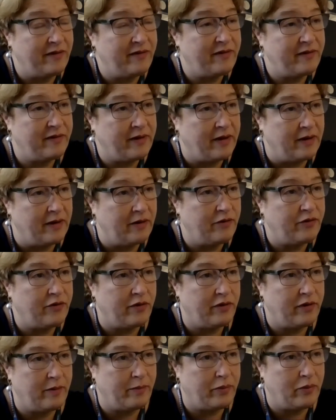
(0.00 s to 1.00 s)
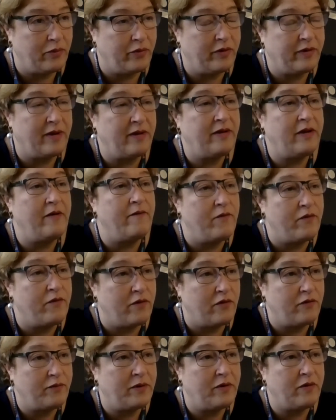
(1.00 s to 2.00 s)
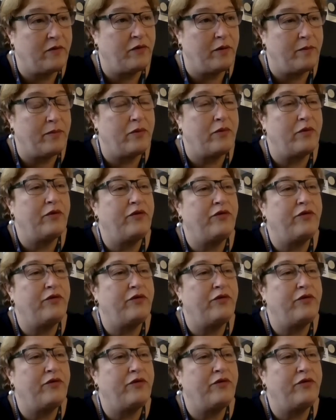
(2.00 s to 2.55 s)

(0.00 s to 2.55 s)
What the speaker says: skills on the board and the involvement of the board.